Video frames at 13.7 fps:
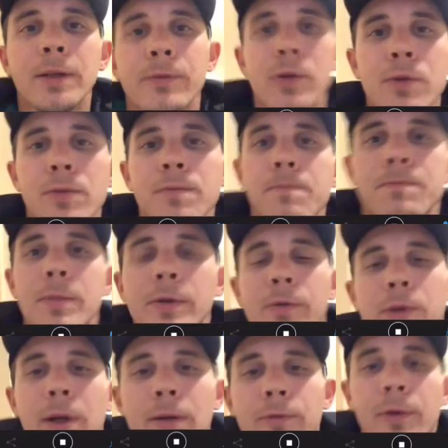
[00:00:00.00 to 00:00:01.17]
if you
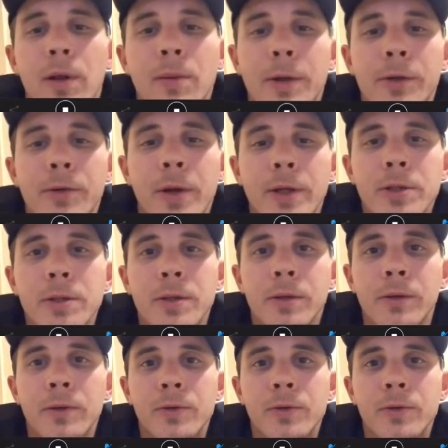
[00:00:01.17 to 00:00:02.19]
kind of follow my directions here.